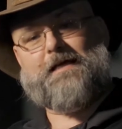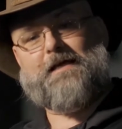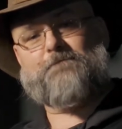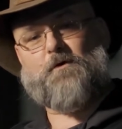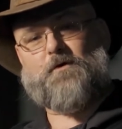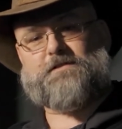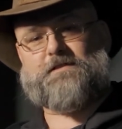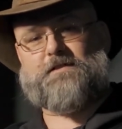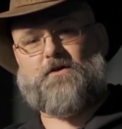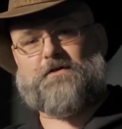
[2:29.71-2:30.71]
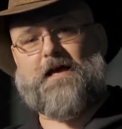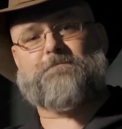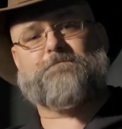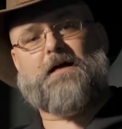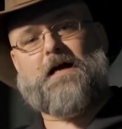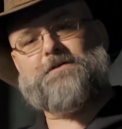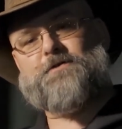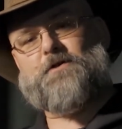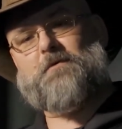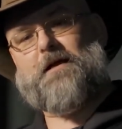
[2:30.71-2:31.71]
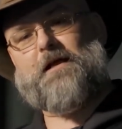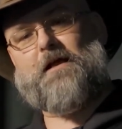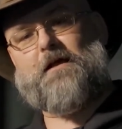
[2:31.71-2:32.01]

and focus in on that. I turn my